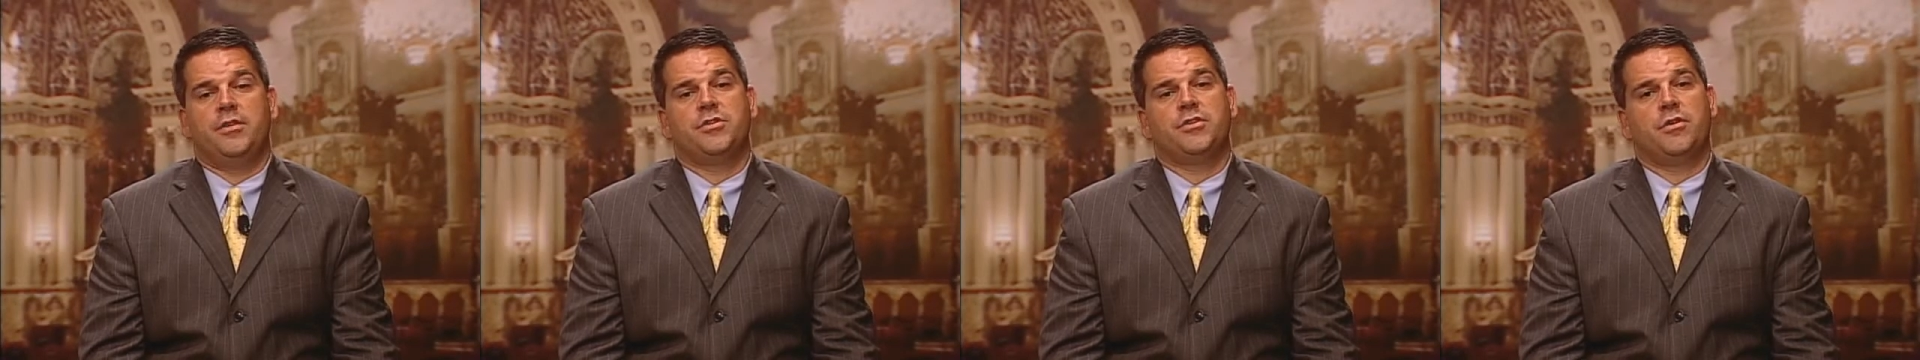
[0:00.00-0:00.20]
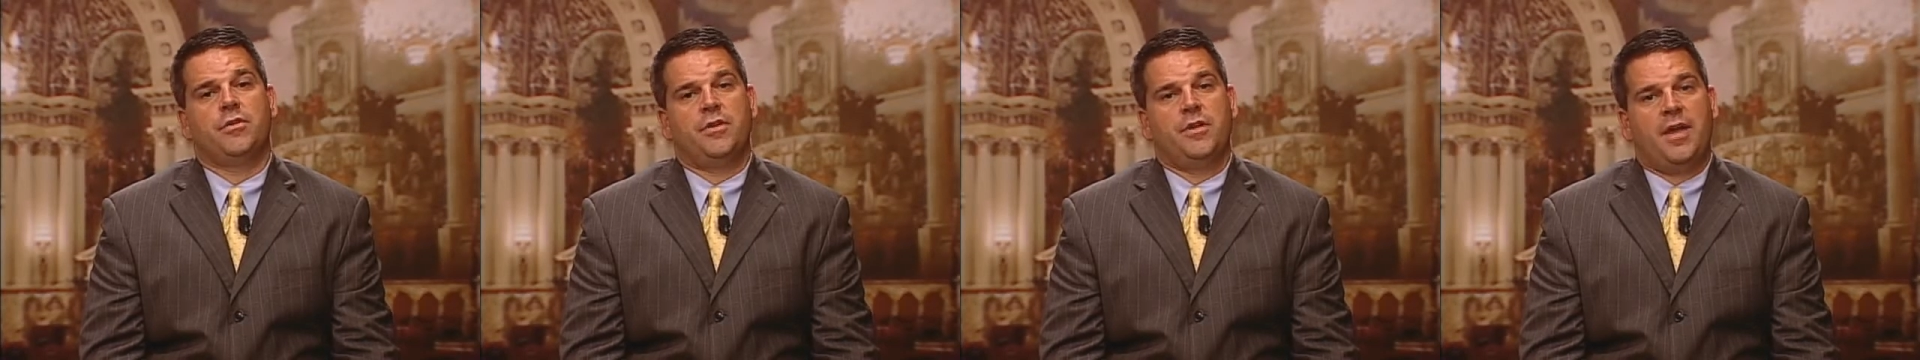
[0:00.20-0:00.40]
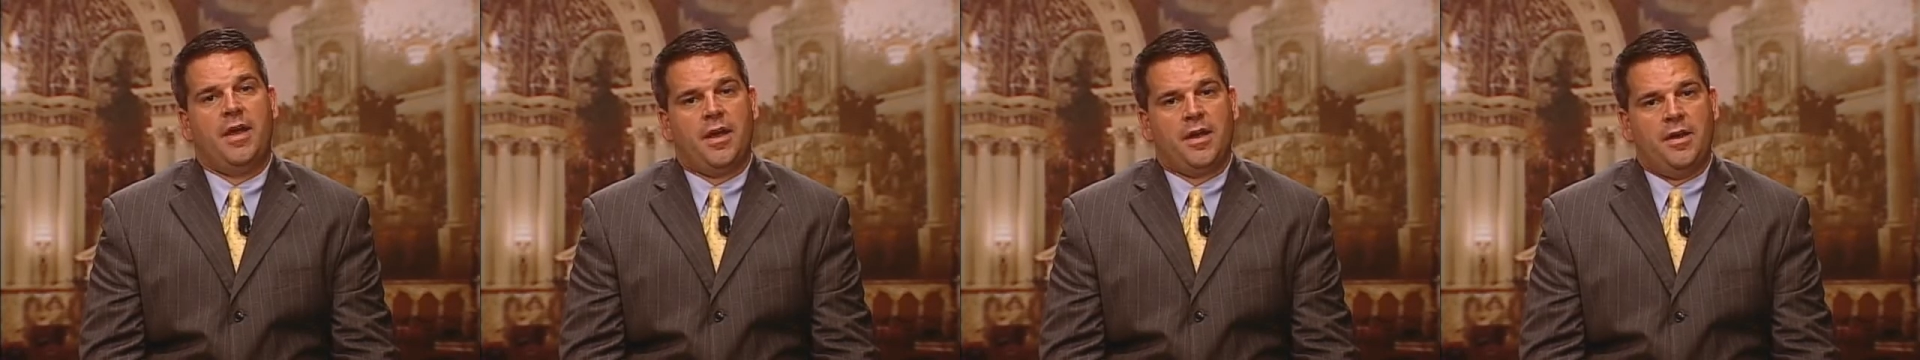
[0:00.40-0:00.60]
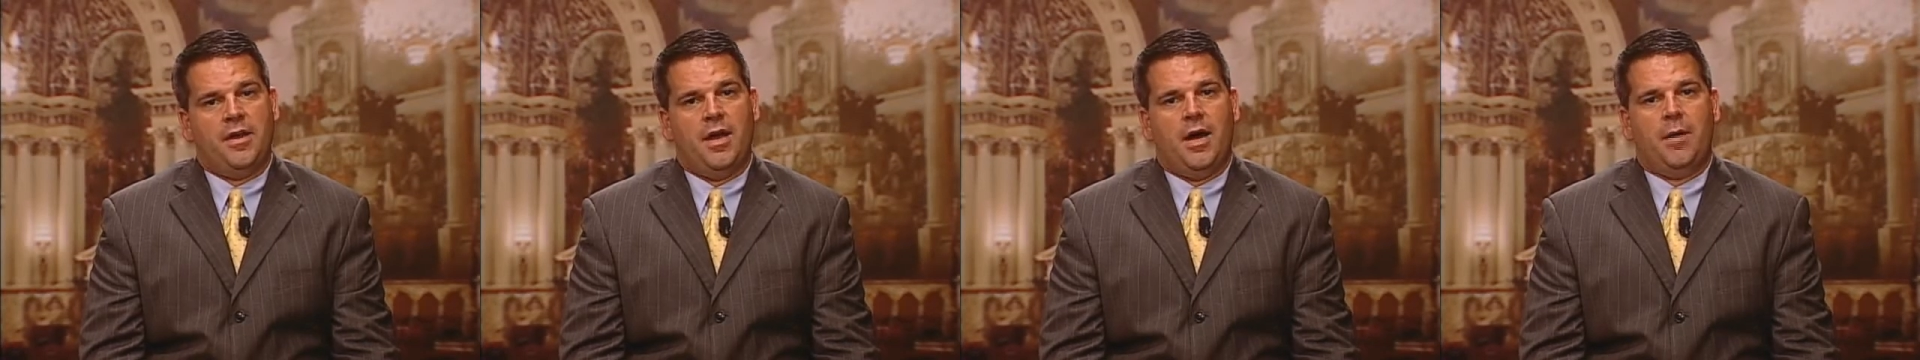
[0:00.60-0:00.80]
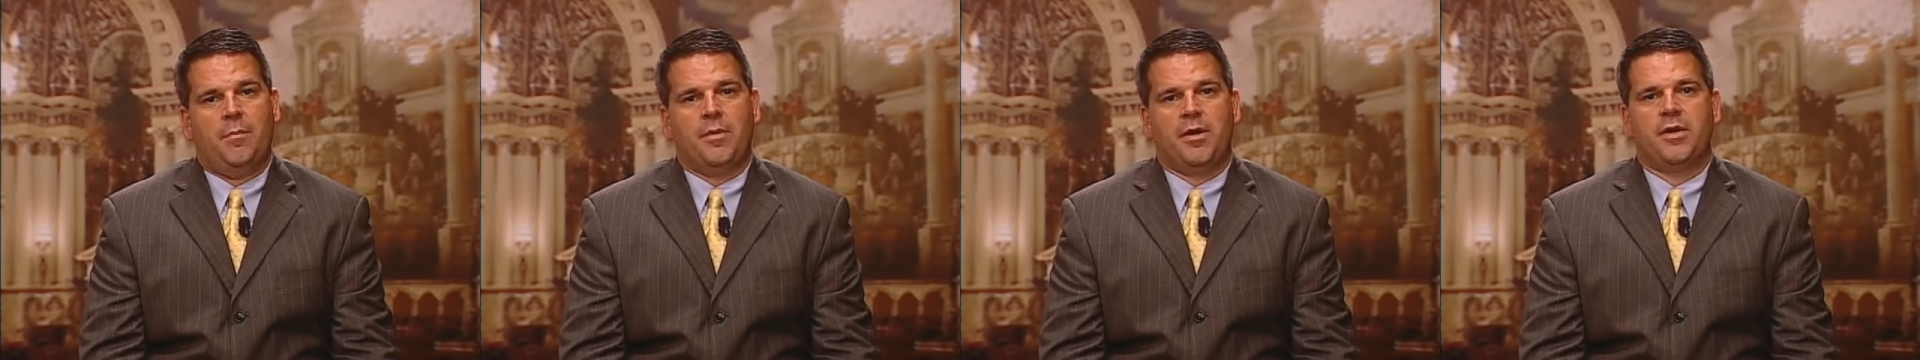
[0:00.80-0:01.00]
And certainly
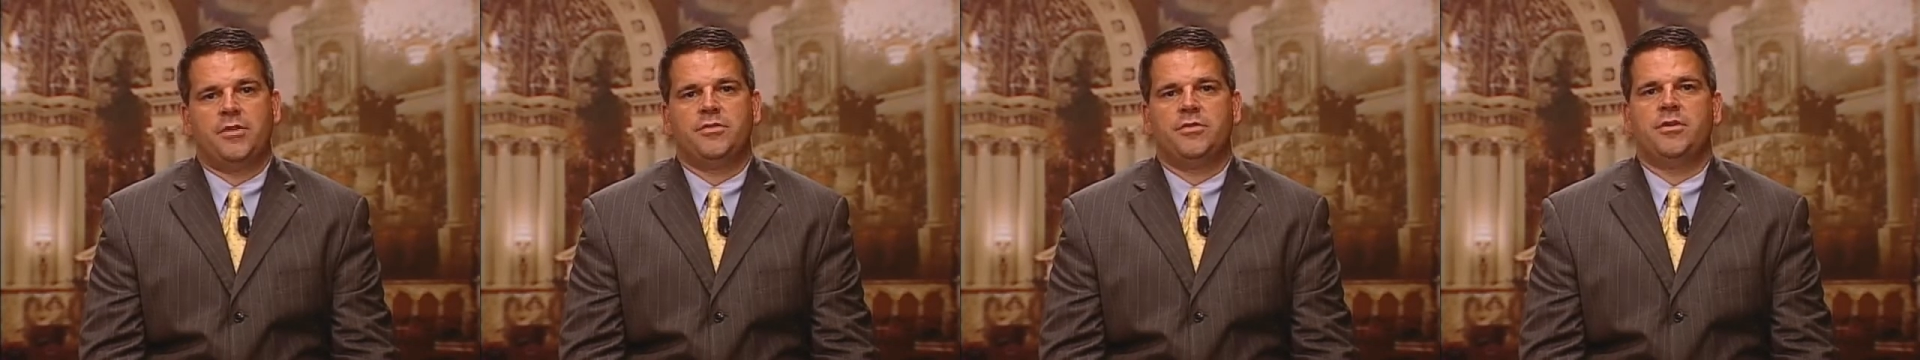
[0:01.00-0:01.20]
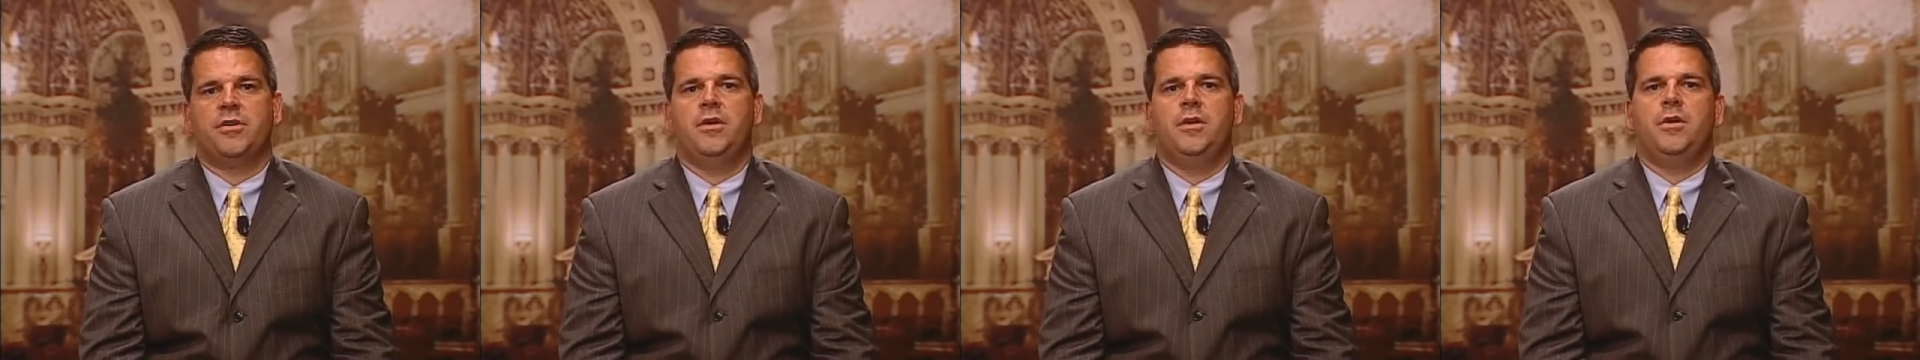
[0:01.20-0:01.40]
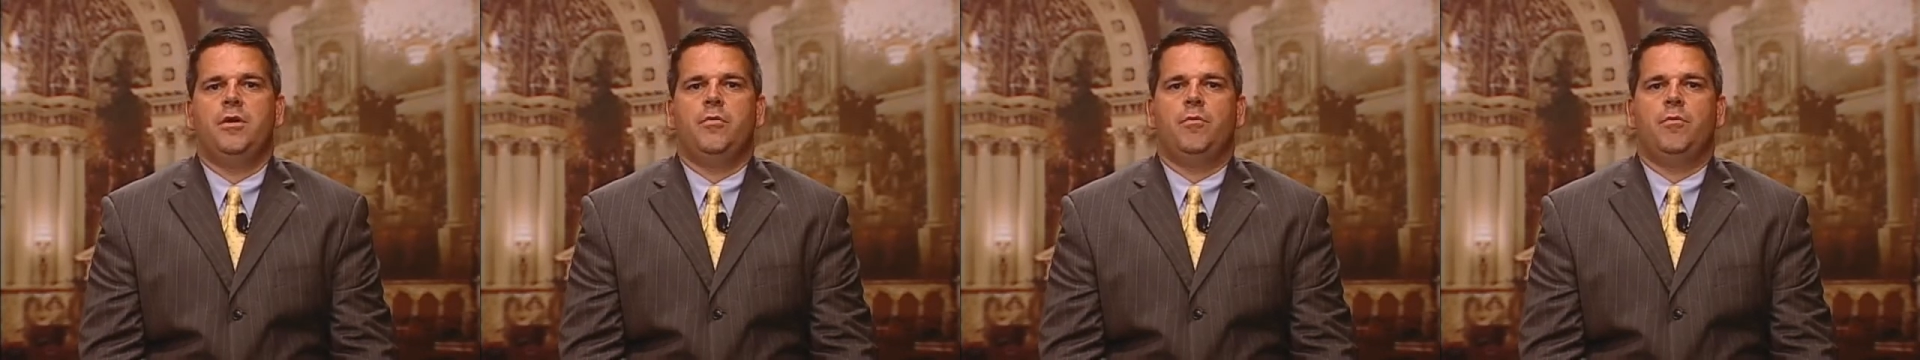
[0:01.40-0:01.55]
economics.